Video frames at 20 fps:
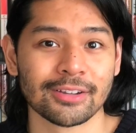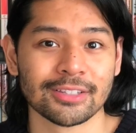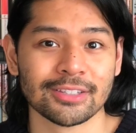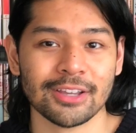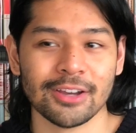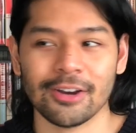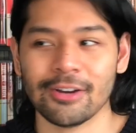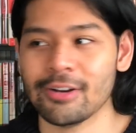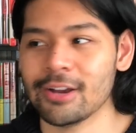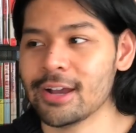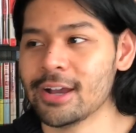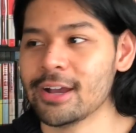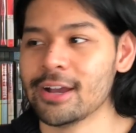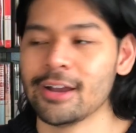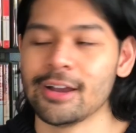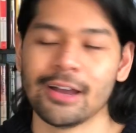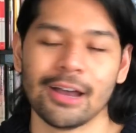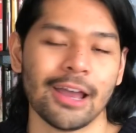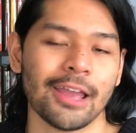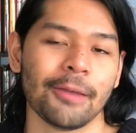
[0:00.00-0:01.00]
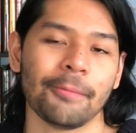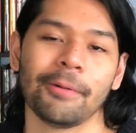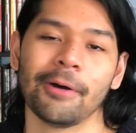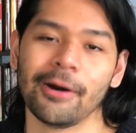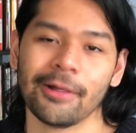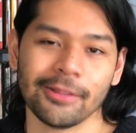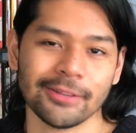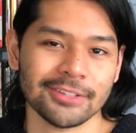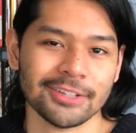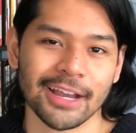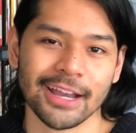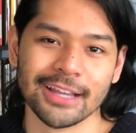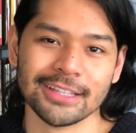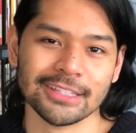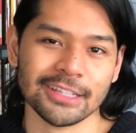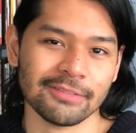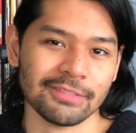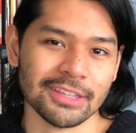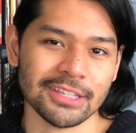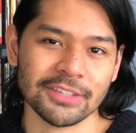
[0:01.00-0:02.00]
So I apologize
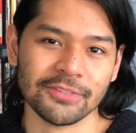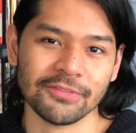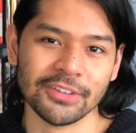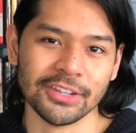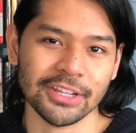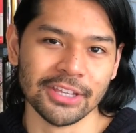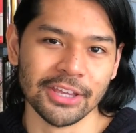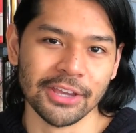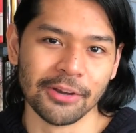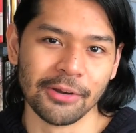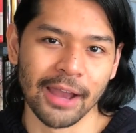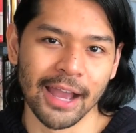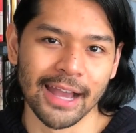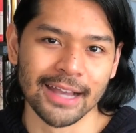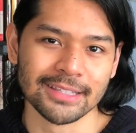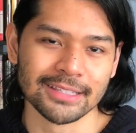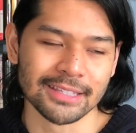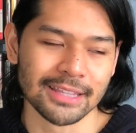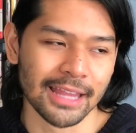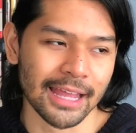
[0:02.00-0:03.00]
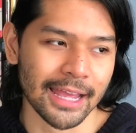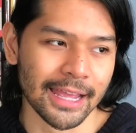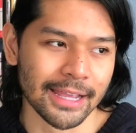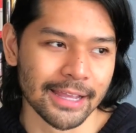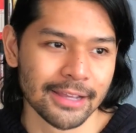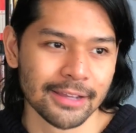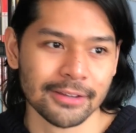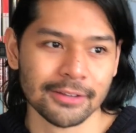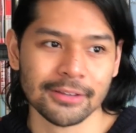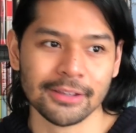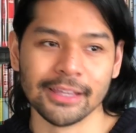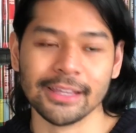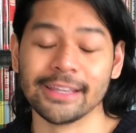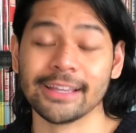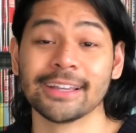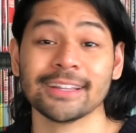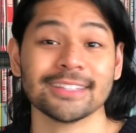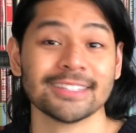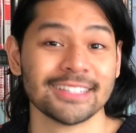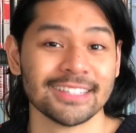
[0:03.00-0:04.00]
if this video has like
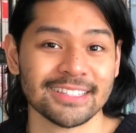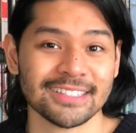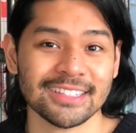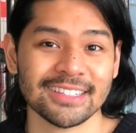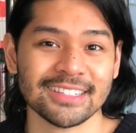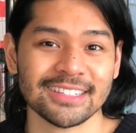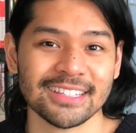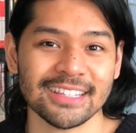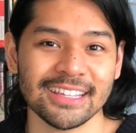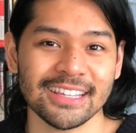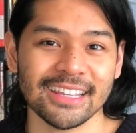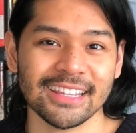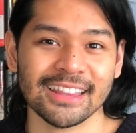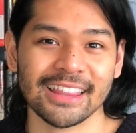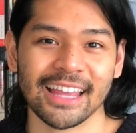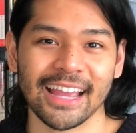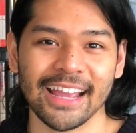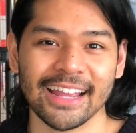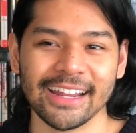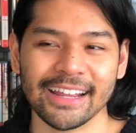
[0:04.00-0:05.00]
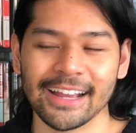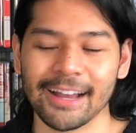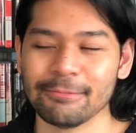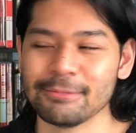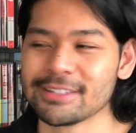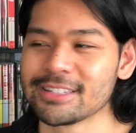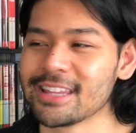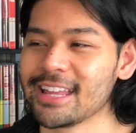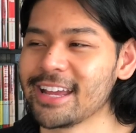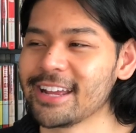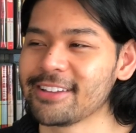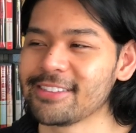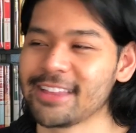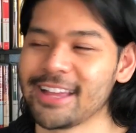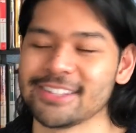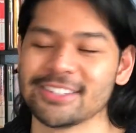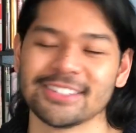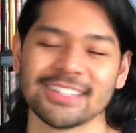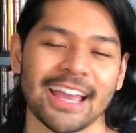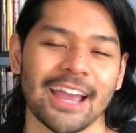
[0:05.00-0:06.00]
inconsistency in lighting. I'm just like,
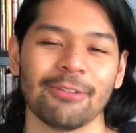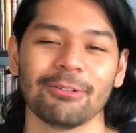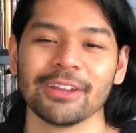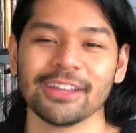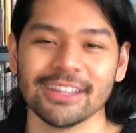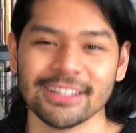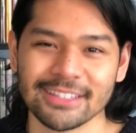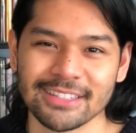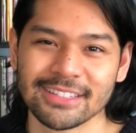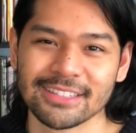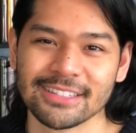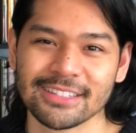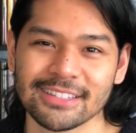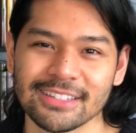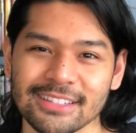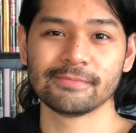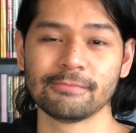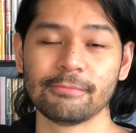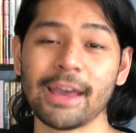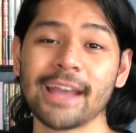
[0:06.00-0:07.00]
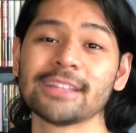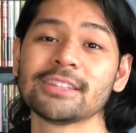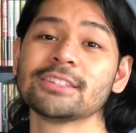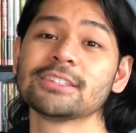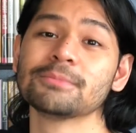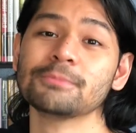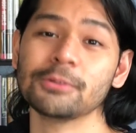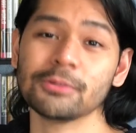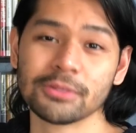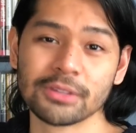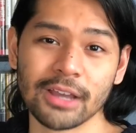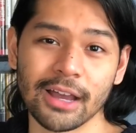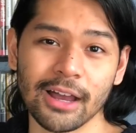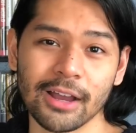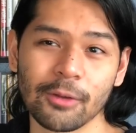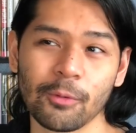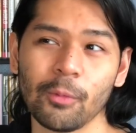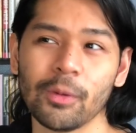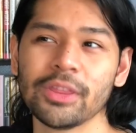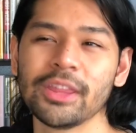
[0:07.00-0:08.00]
that's just how it is. Back to Smooth
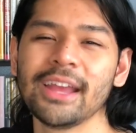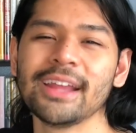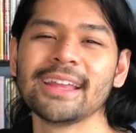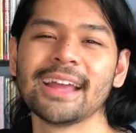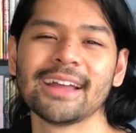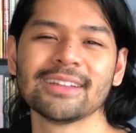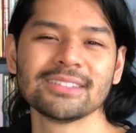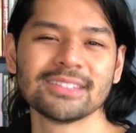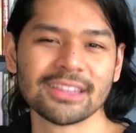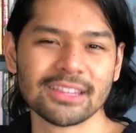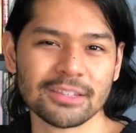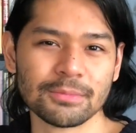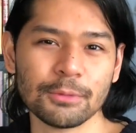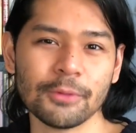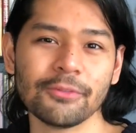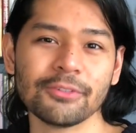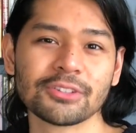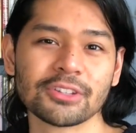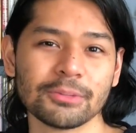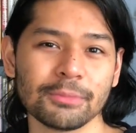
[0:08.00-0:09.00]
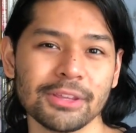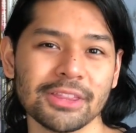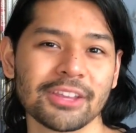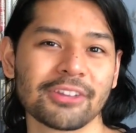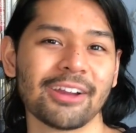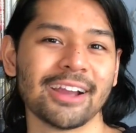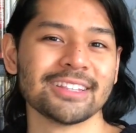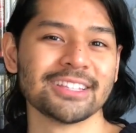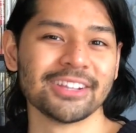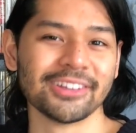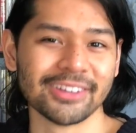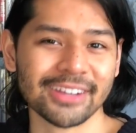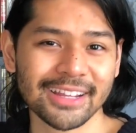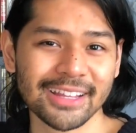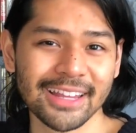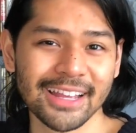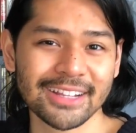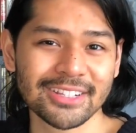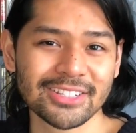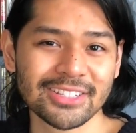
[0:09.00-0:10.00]
Talk, when they announced that this movie was going to be in the Criterion
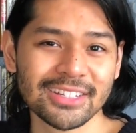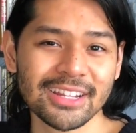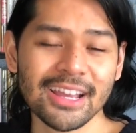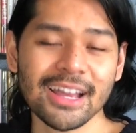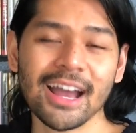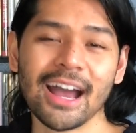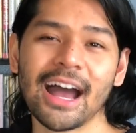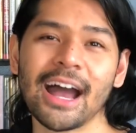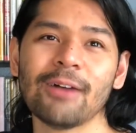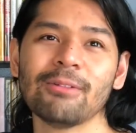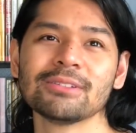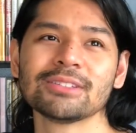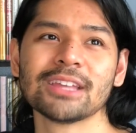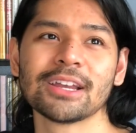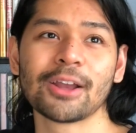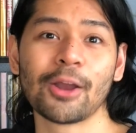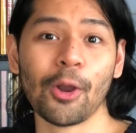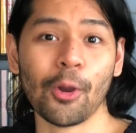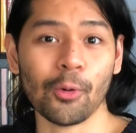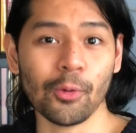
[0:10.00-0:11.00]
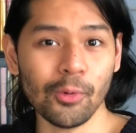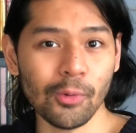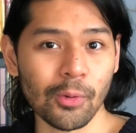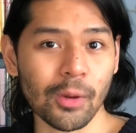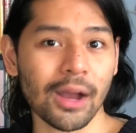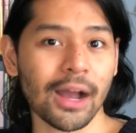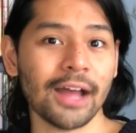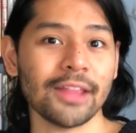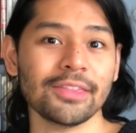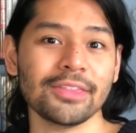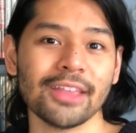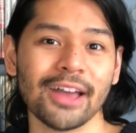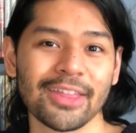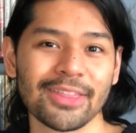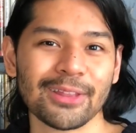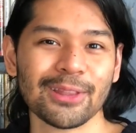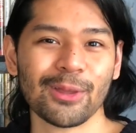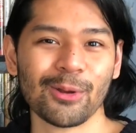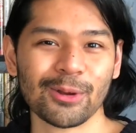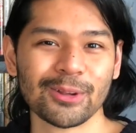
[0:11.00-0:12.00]
Collection, I was like, ooh,
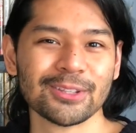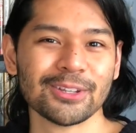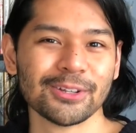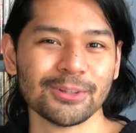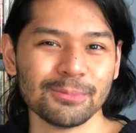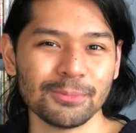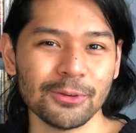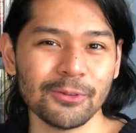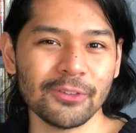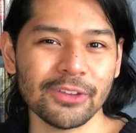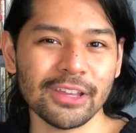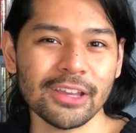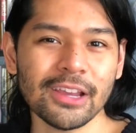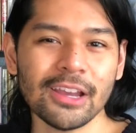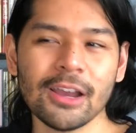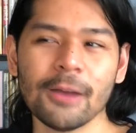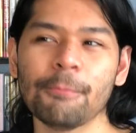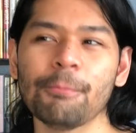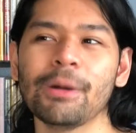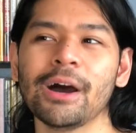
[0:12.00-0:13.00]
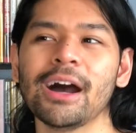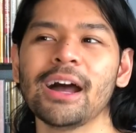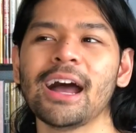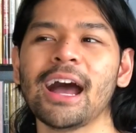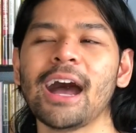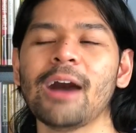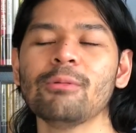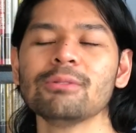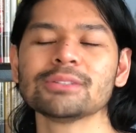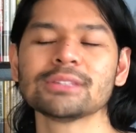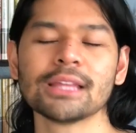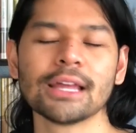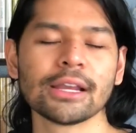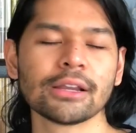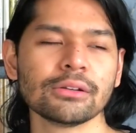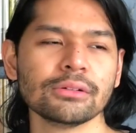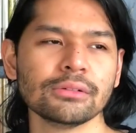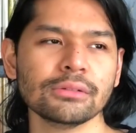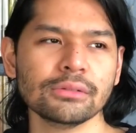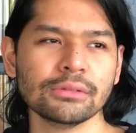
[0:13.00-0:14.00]
another Laura Dern movie. But I was
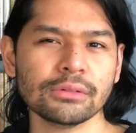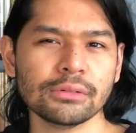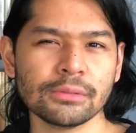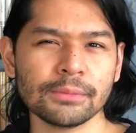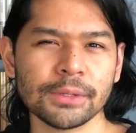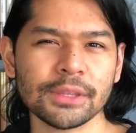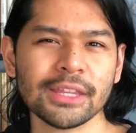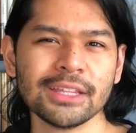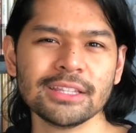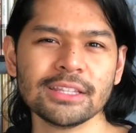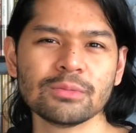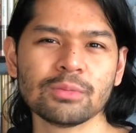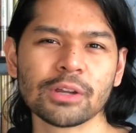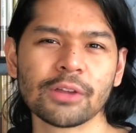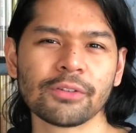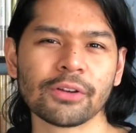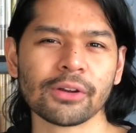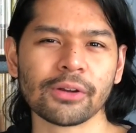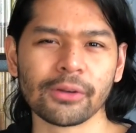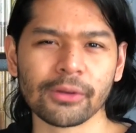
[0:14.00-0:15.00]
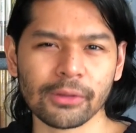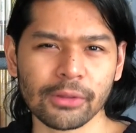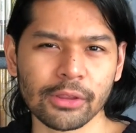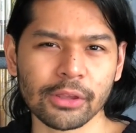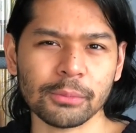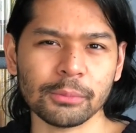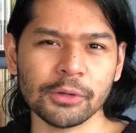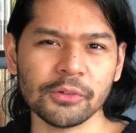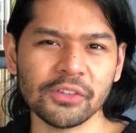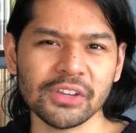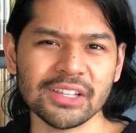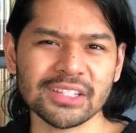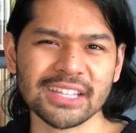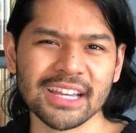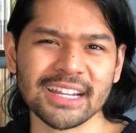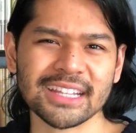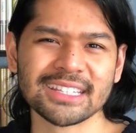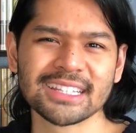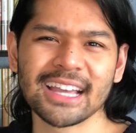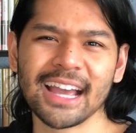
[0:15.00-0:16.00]
like, ooh, but this is one of her earlier movies,
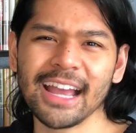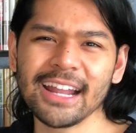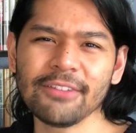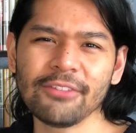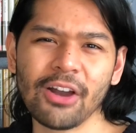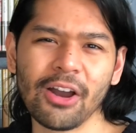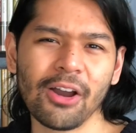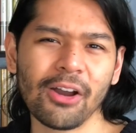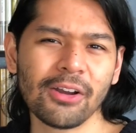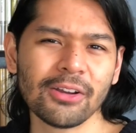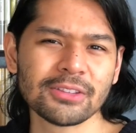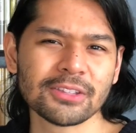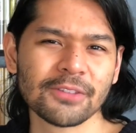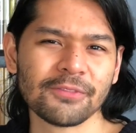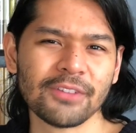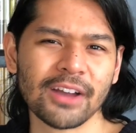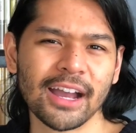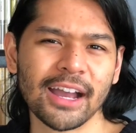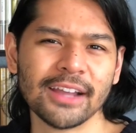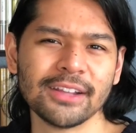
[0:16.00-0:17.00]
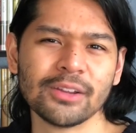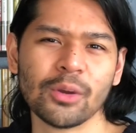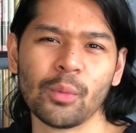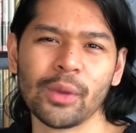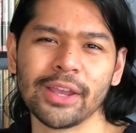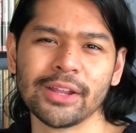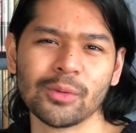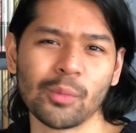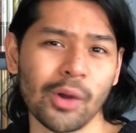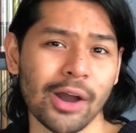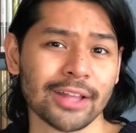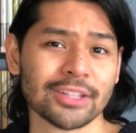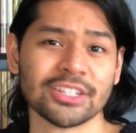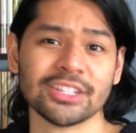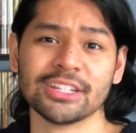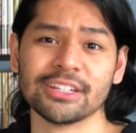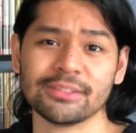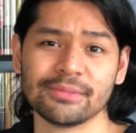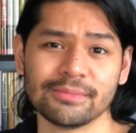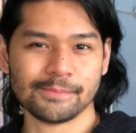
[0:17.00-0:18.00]
and it's kind of hard to find a way to watch
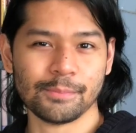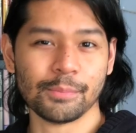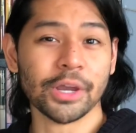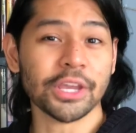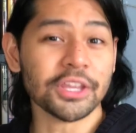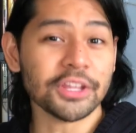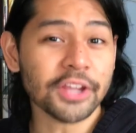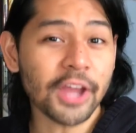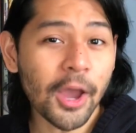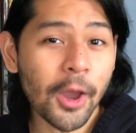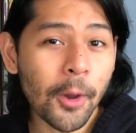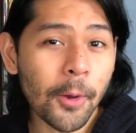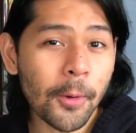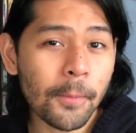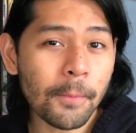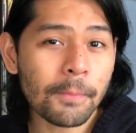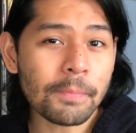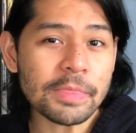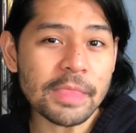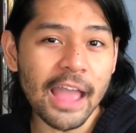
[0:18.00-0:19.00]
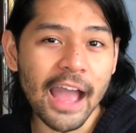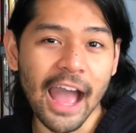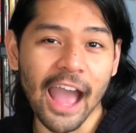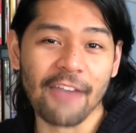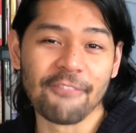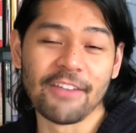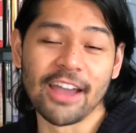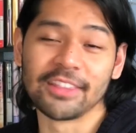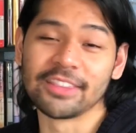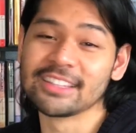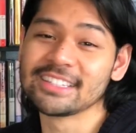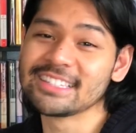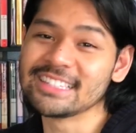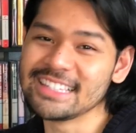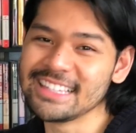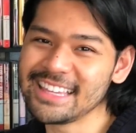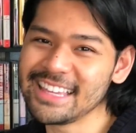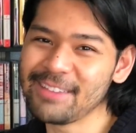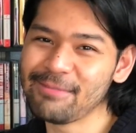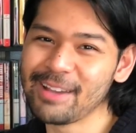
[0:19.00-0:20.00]
it. But you know, I found a
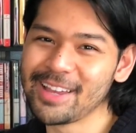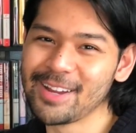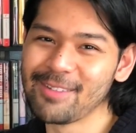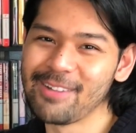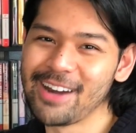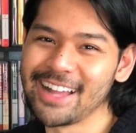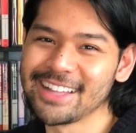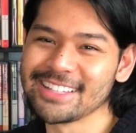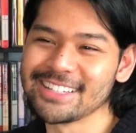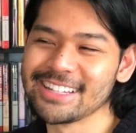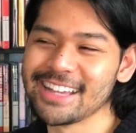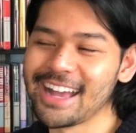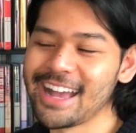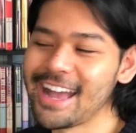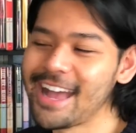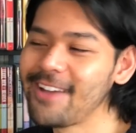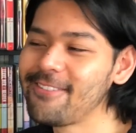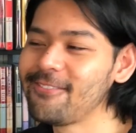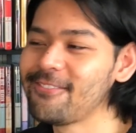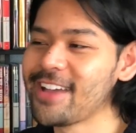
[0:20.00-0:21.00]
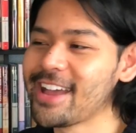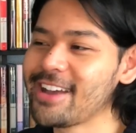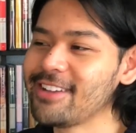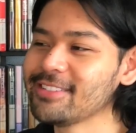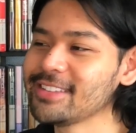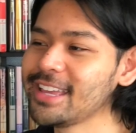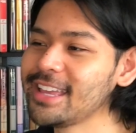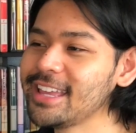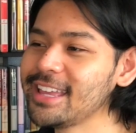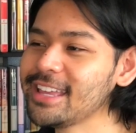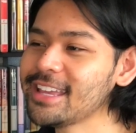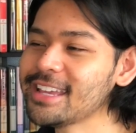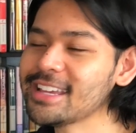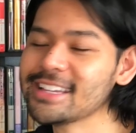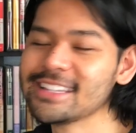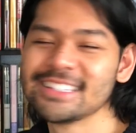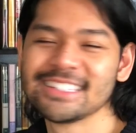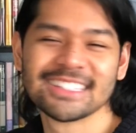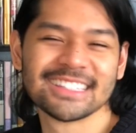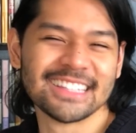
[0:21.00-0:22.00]
sneaky way to watch it. I found a
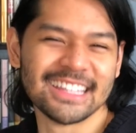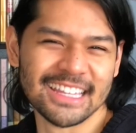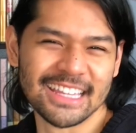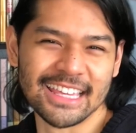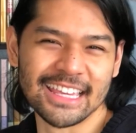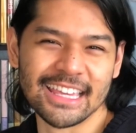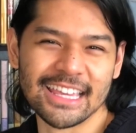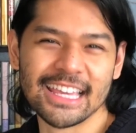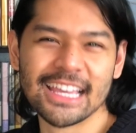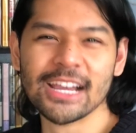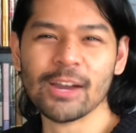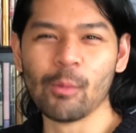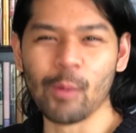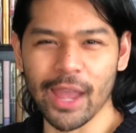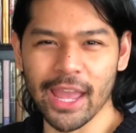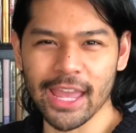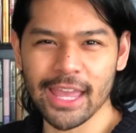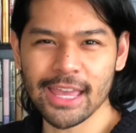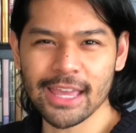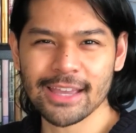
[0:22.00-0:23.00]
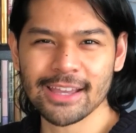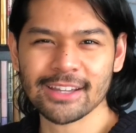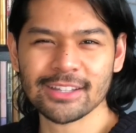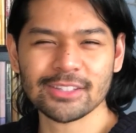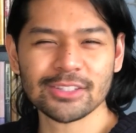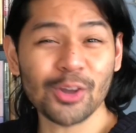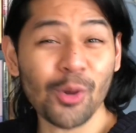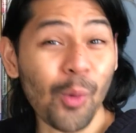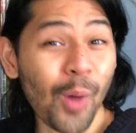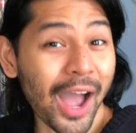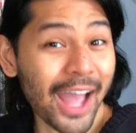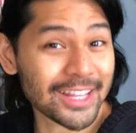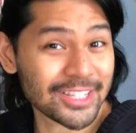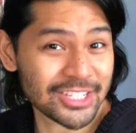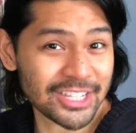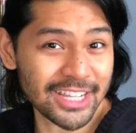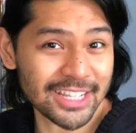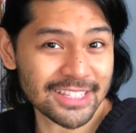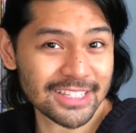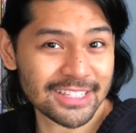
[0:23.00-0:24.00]
sneaky way to
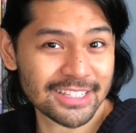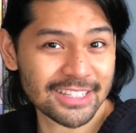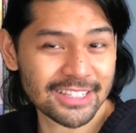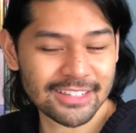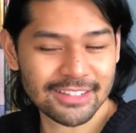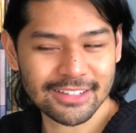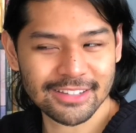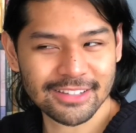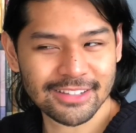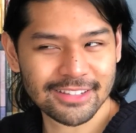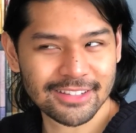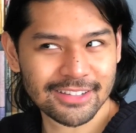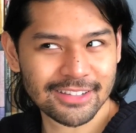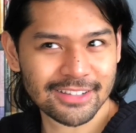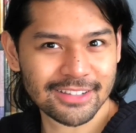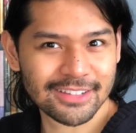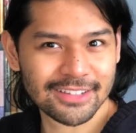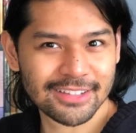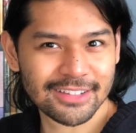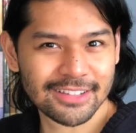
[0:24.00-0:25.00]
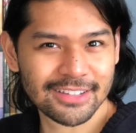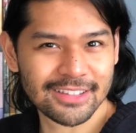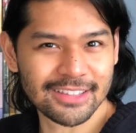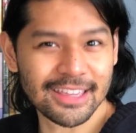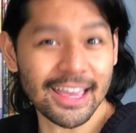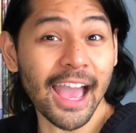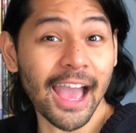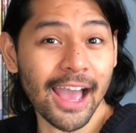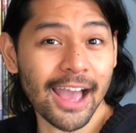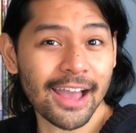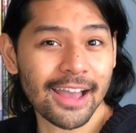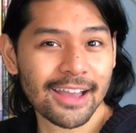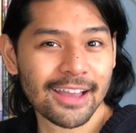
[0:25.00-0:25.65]
watch it. Yeah.